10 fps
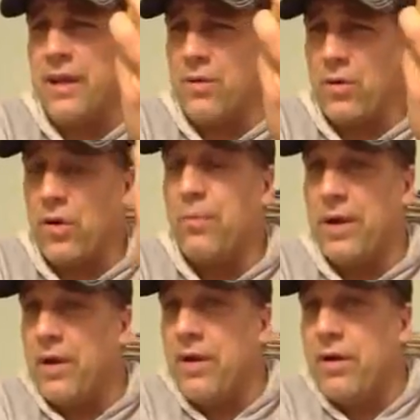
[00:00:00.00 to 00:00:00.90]
get a real
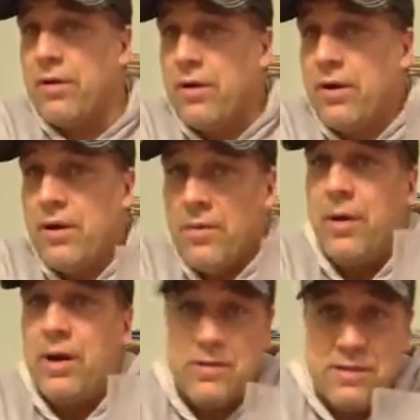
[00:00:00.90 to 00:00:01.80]
beer and
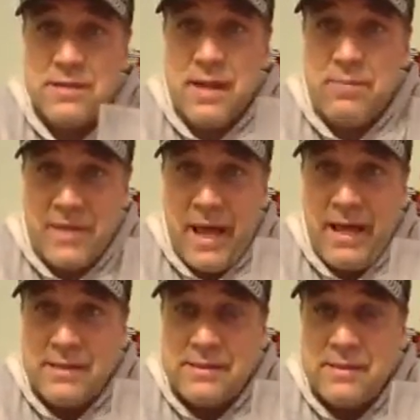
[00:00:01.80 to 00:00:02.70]
better same
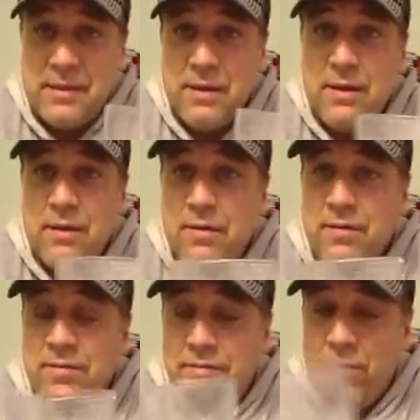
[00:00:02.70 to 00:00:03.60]
taste
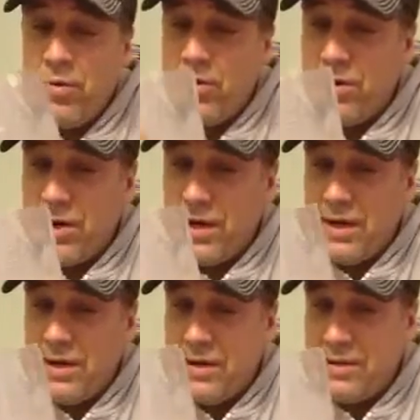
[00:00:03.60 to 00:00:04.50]
for uh,
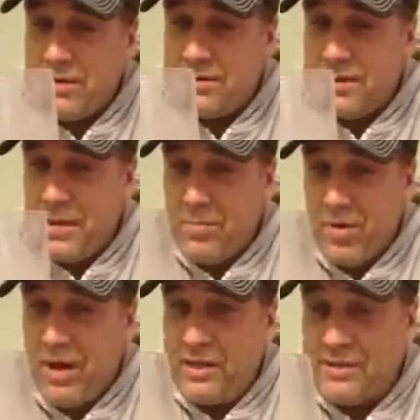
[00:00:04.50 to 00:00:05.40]
the same
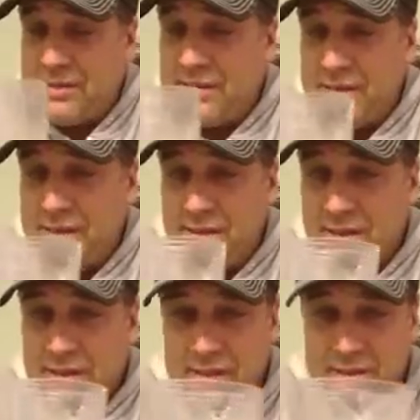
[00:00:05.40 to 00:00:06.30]
price and
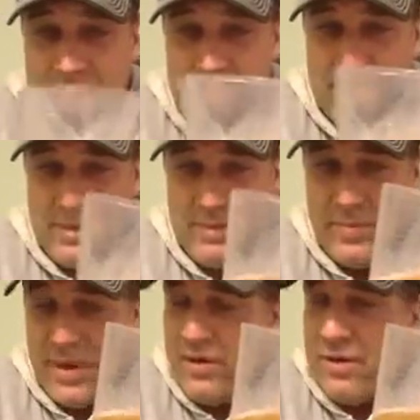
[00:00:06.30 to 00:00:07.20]
it
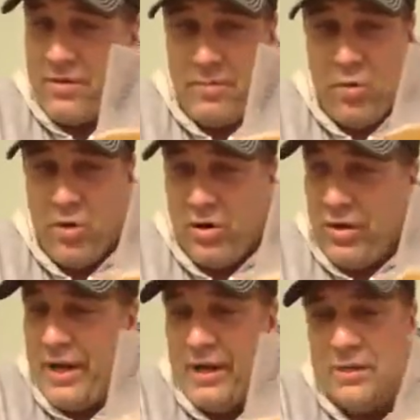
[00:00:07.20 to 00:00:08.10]
better more
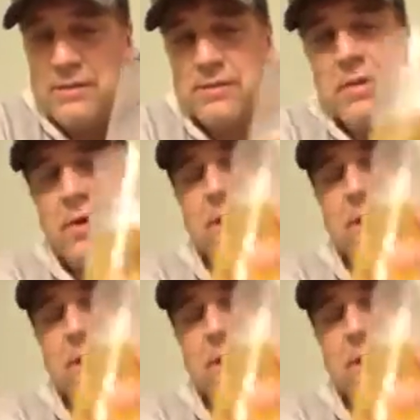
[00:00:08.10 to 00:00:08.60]
ingredients. So,